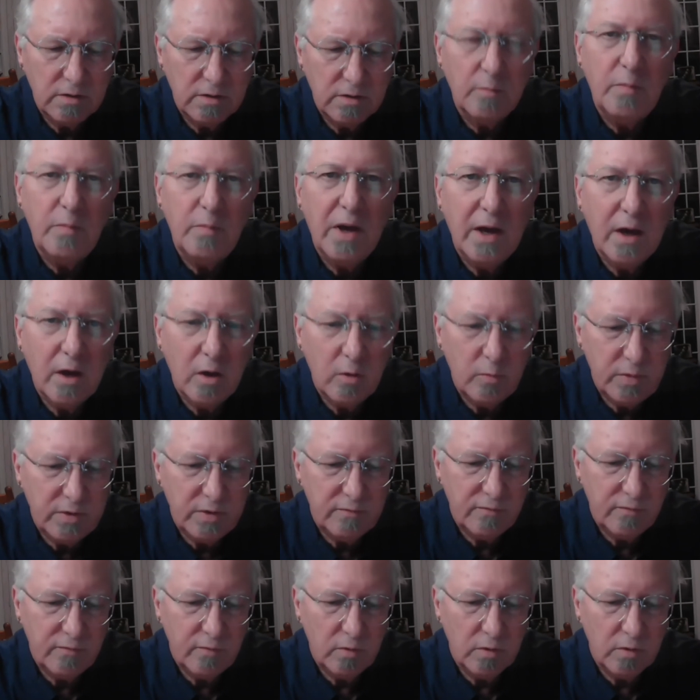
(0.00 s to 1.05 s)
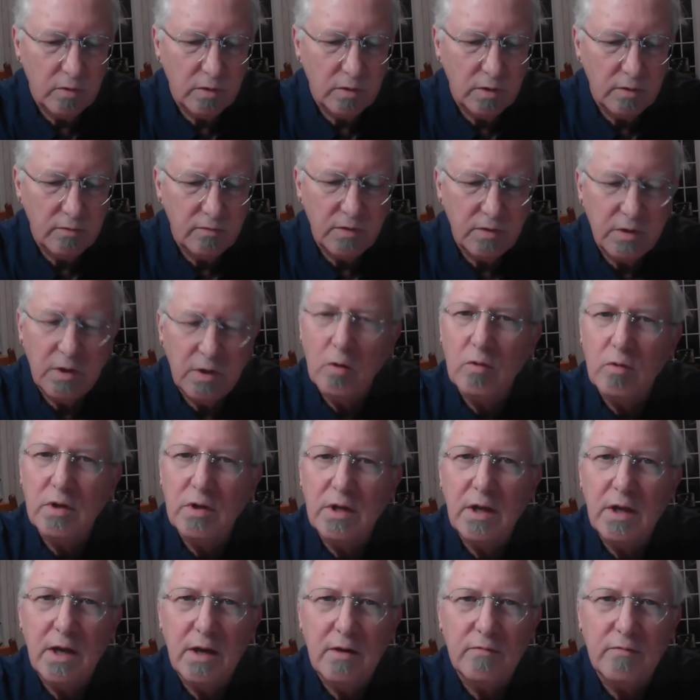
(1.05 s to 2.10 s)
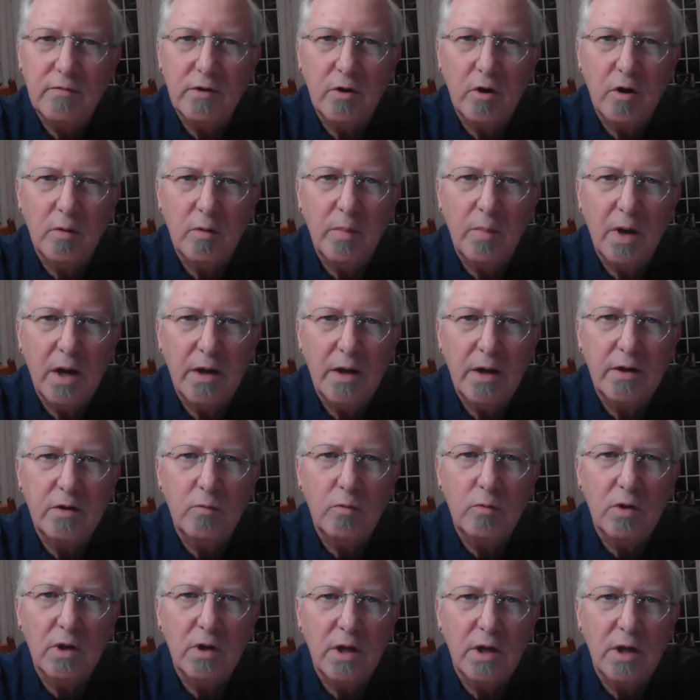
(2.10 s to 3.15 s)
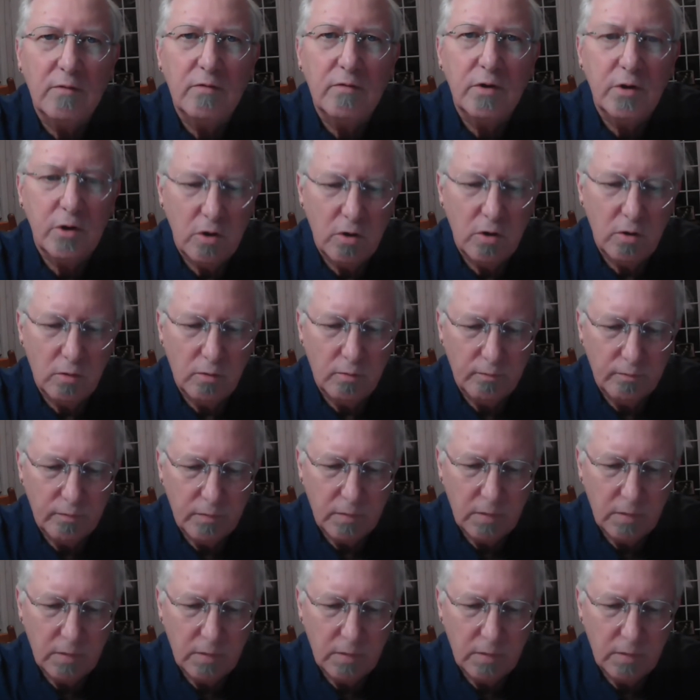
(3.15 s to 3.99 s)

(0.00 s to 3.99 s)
to bow before the only heaven our body will ever know,